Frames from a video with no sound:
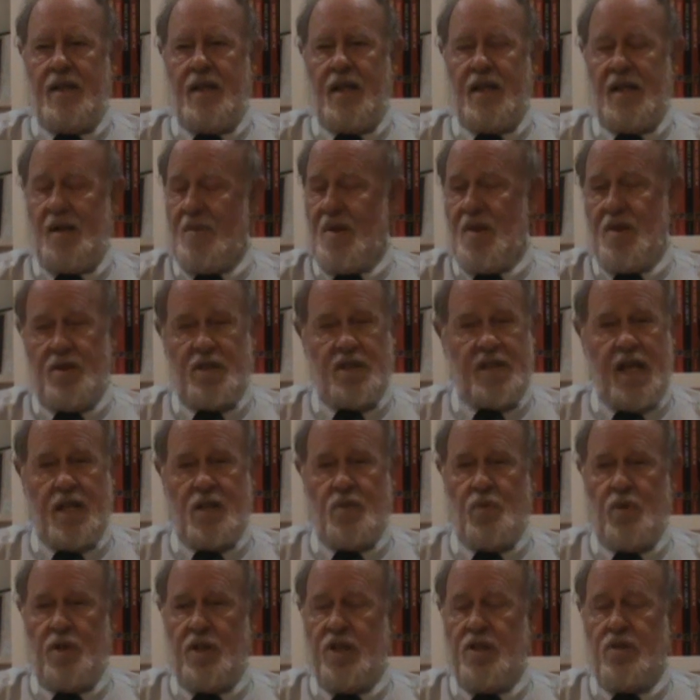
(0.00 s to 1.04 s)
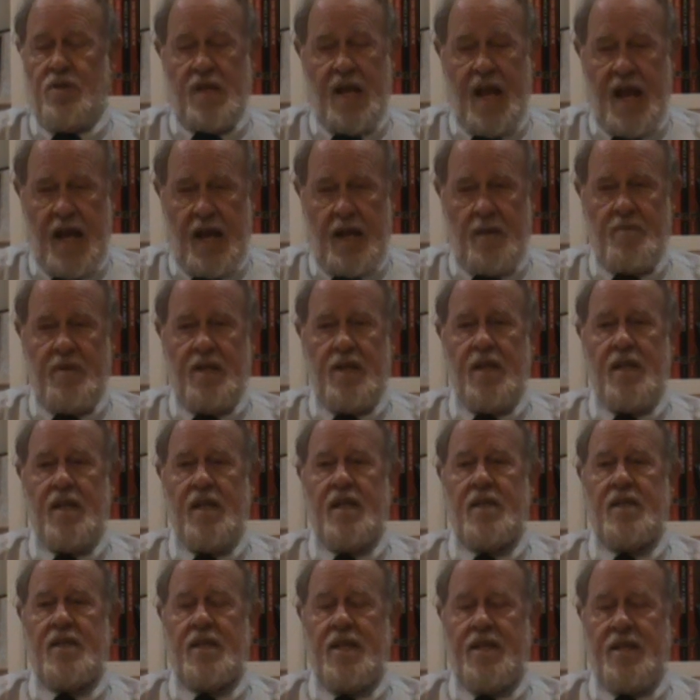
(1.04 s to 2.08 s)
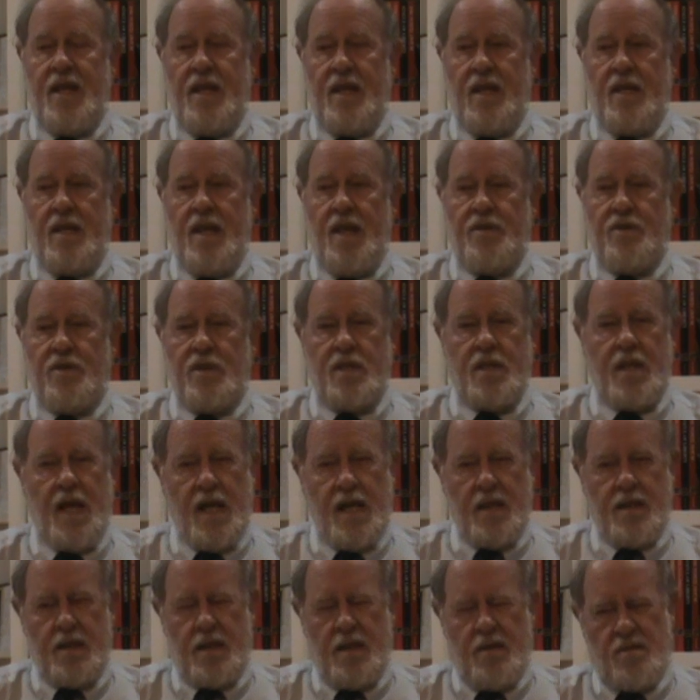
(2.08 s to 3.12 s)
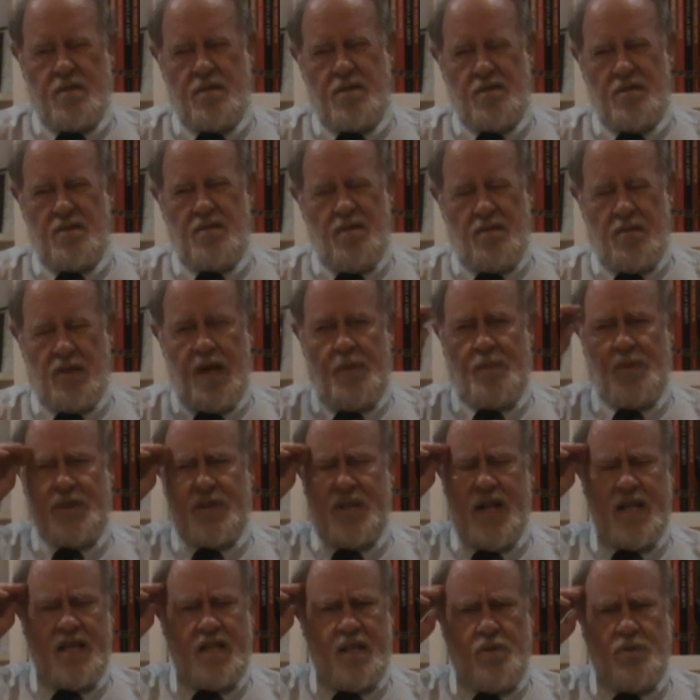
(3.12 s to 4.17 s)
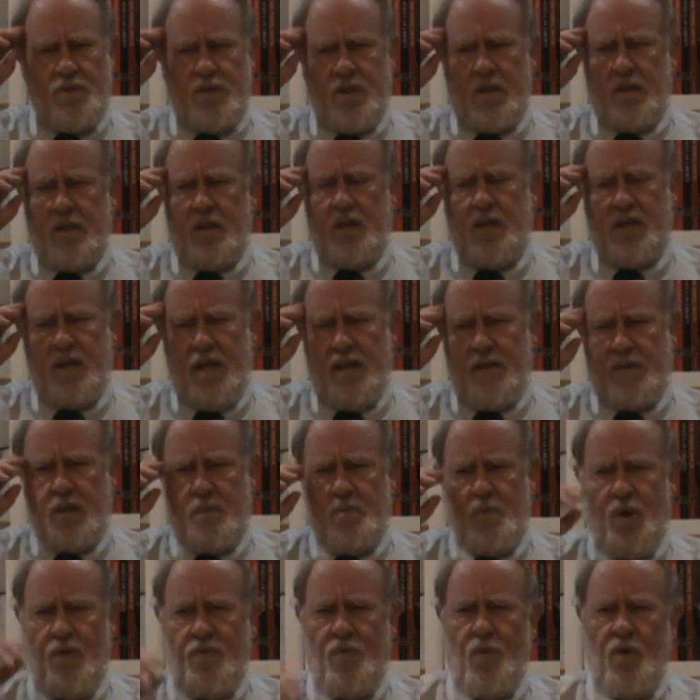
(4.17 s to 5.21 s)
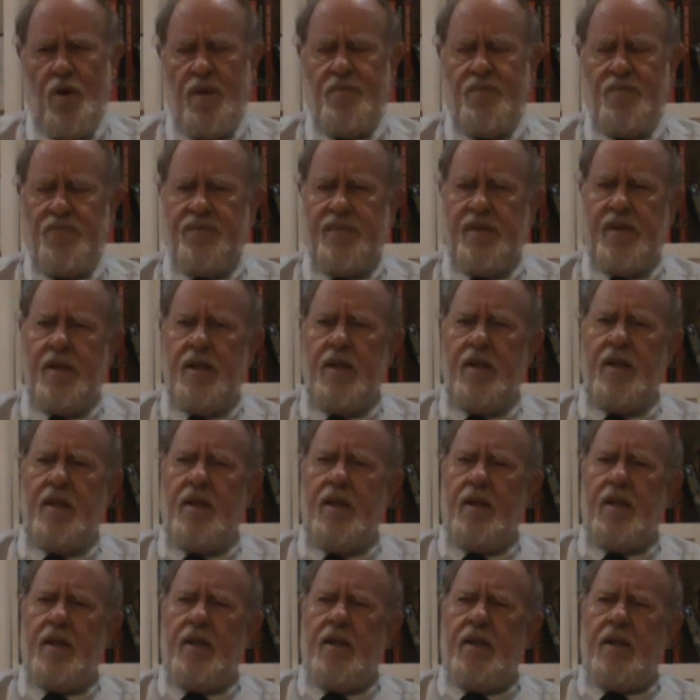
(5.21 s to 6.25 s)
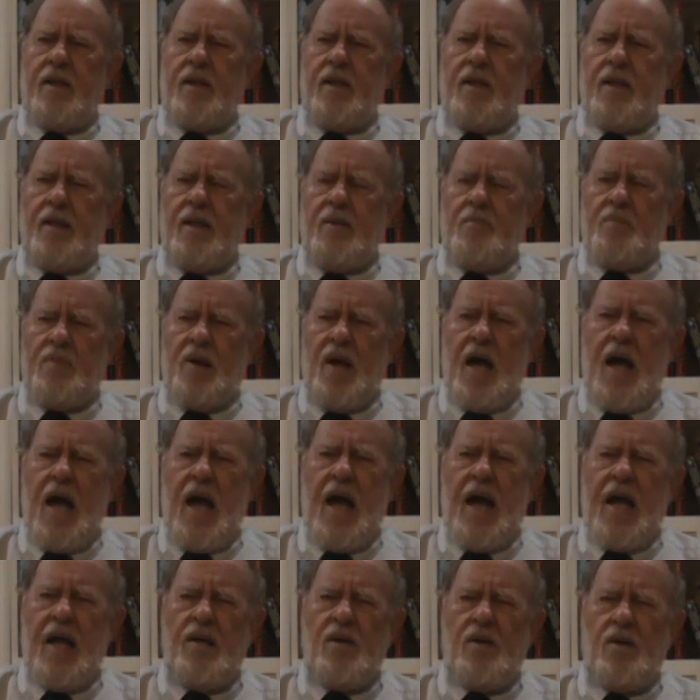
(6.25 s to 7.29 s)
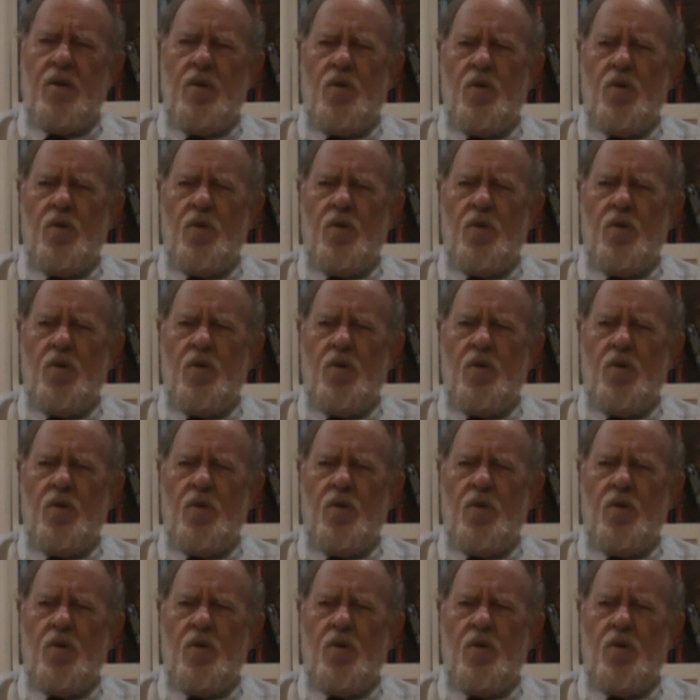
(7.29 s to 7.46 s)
A couple other states were unanimous, and then in other states, there's a couple of states there was a good deal of support for it. By